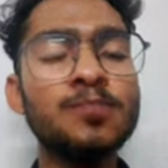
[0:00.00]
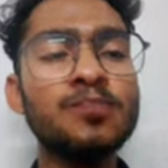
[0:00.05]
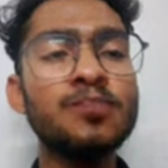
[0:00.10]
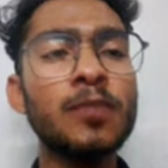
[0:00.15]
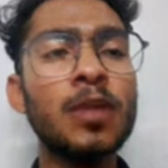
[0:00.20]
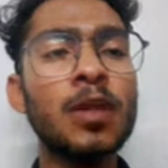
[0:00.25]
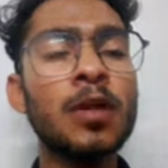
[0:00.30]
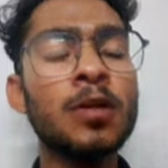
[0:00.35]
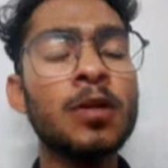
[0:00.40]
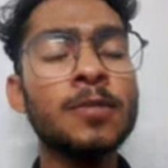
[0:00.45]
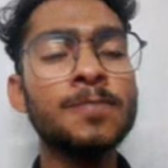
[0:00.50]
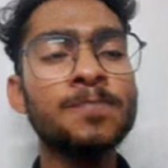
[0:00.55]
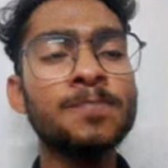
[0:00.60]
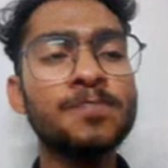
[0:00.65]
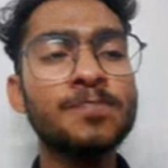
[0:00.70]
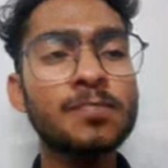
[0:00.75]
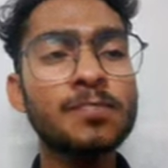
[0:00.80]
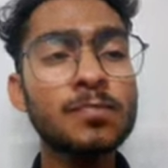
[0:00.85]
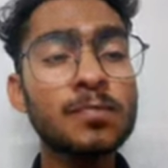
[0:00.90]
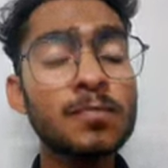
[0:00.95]
um,
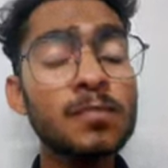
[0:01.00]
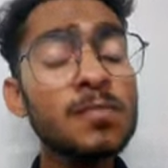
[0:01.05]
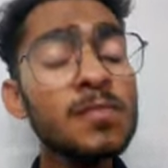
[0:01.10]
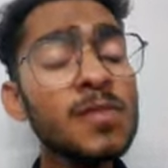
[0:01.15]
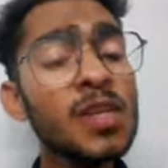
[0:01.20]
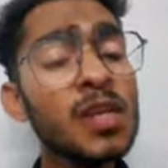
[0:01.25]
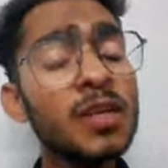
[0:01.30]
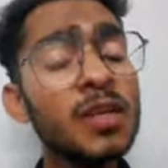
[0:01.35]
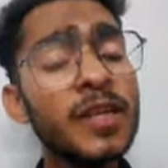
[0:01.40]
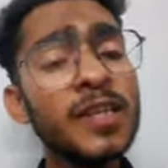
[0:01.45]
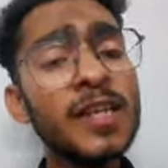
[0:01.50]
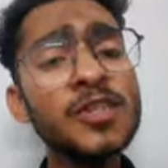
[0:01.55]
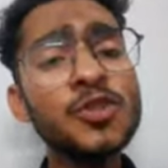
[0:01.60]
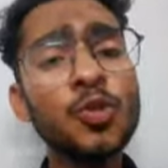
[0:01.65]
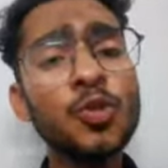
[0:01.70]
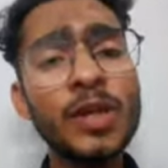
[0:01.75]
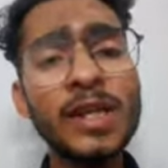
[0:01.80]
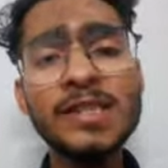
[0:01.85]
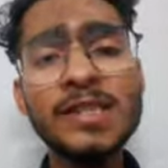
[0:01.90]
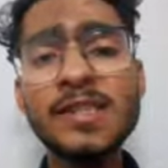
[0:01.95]
data
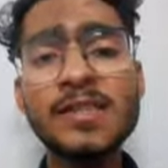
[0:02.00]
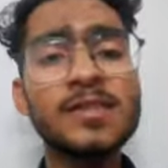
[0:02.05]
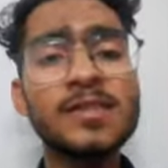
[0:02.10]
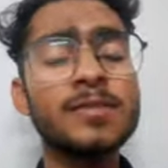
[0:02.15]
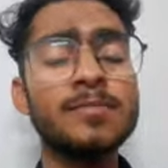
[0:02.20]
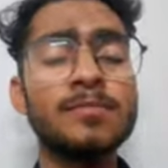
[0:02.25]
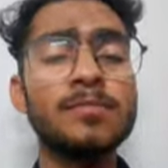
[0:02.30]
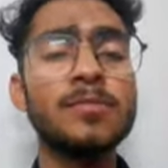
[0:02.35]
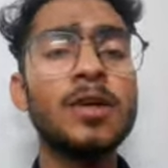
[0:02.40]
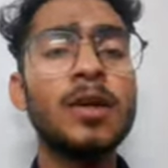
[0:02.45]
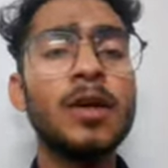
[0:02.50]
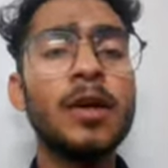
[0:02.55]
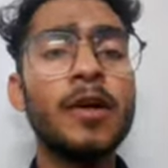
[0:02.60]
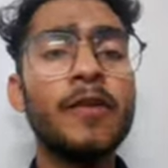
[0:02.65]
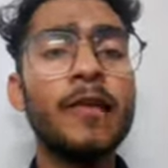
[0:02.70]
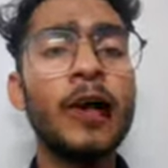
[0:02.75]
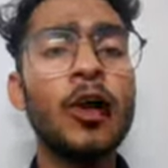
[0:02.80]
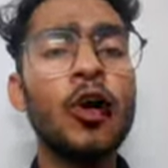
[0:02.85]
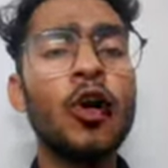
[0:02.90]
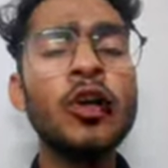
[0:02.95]
storage system,
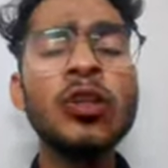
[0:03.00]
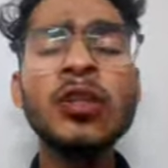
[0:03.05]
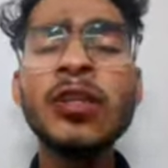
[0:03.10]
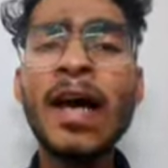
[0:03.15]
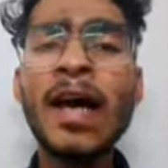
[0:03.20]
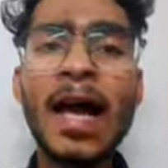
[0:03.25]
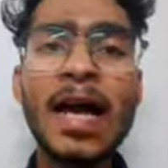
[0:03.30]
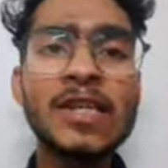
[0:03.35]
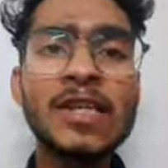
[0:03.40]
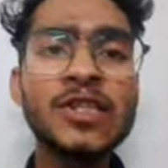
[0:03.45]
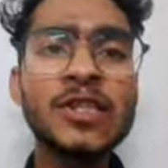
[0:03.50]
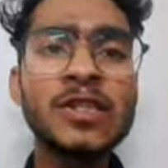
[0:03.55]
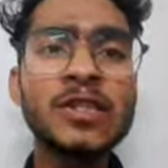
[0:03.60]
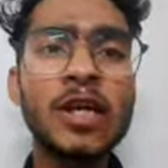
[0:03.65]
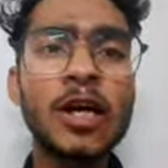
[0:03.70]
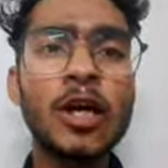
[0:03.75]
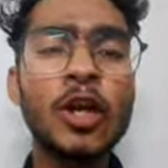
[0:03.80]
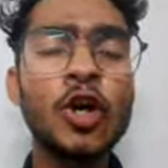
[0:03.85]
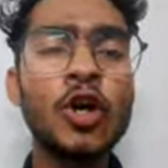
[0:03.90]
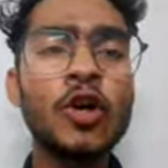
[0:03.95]
where all the hashes
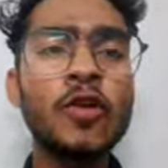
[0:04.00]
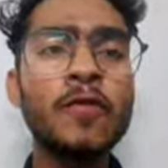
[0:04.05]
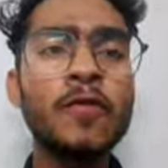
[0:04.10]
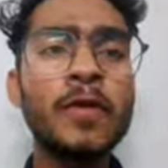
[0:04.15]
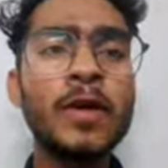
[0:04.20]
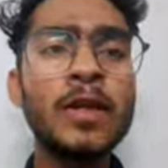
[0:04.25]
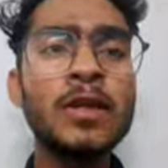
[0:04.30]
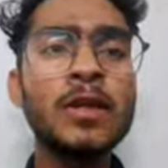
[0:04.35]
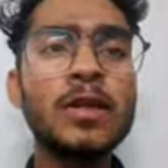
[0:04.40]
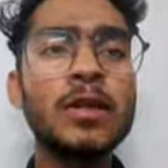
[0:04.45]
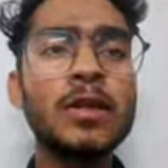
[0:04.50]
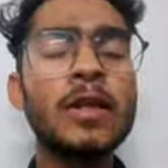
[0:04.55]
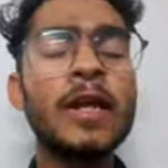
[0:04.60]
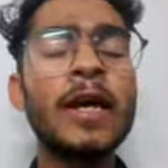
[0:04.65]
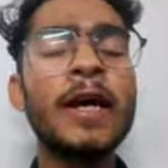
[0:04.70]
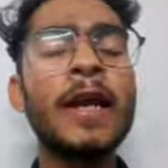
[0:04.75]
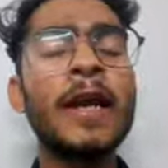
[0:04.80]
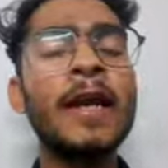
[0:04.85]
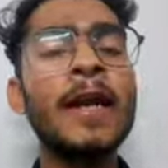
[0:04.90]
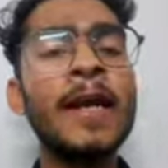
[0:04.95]
along with their
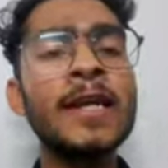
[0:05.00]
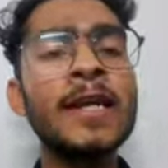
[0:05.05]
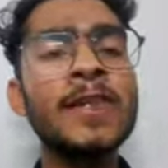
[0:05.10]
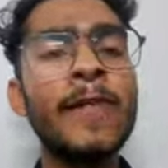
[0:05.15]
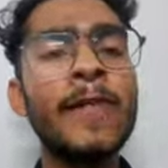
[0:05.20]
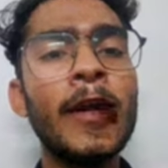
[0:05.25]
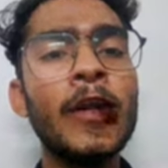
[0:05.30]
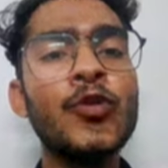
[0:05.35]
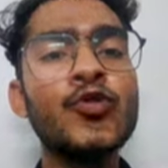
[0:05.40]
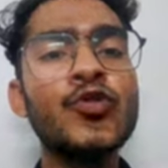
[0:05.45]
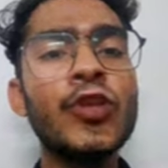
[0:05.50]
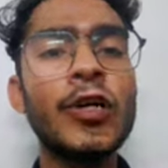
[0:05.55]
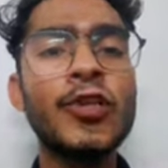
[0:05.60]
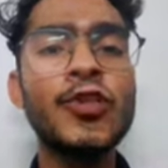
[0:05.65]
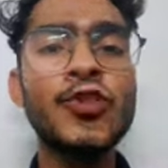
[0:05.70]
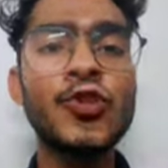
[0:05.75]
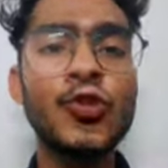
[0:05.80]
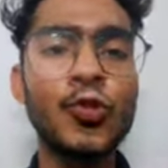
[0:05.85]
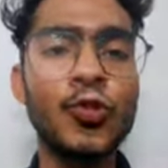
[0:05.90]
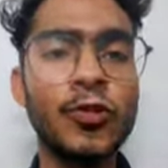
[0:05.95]
index values are
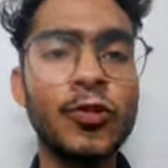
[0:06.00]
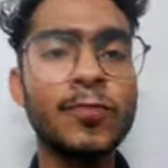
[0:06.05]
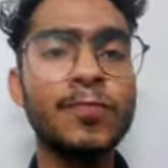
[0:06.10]
stored.